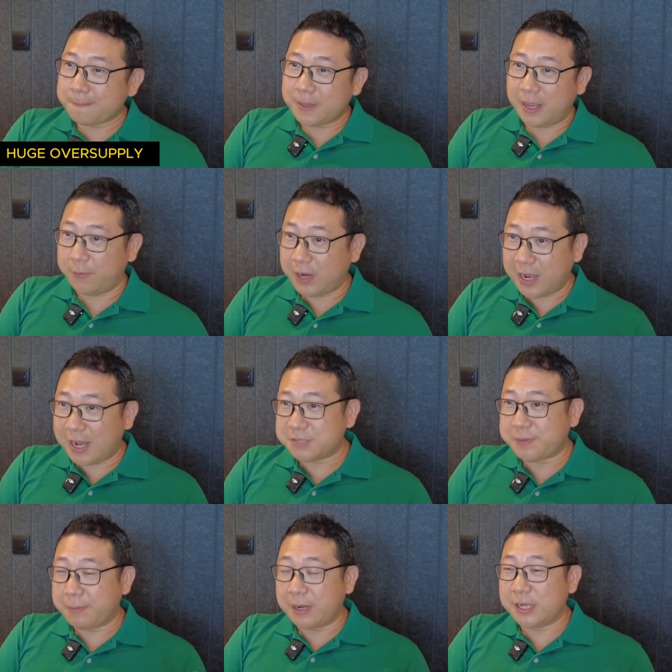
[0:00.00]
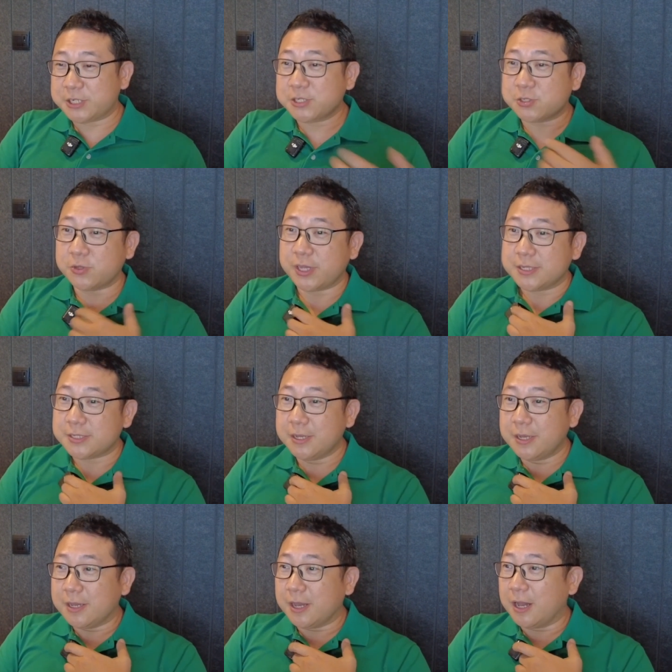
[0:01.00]
And when I ask my Malaysian students,
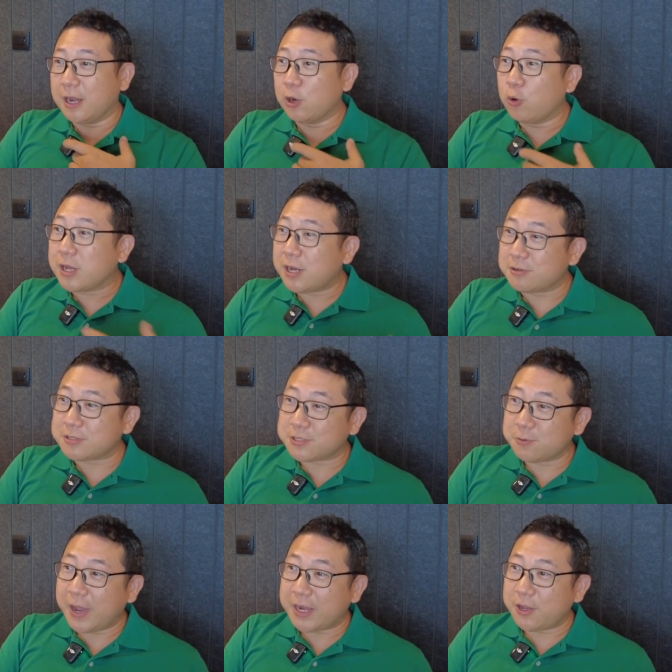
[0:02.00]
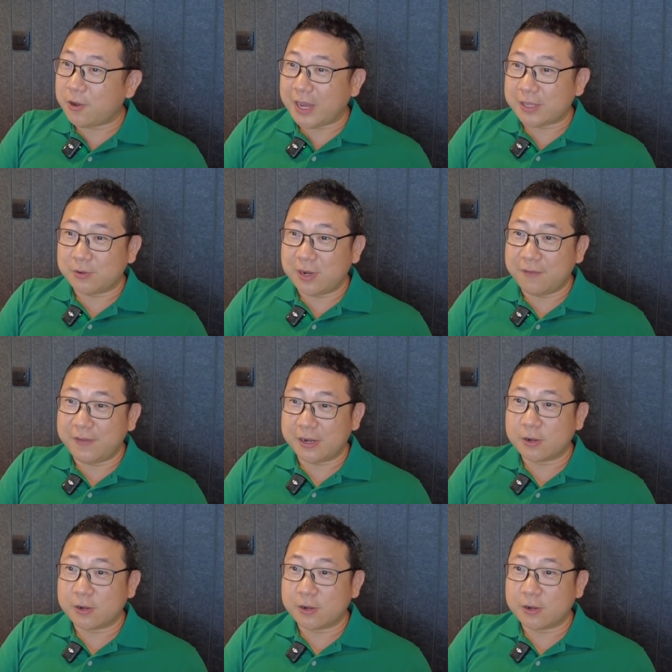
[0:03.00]
locals, where do you all like to live in?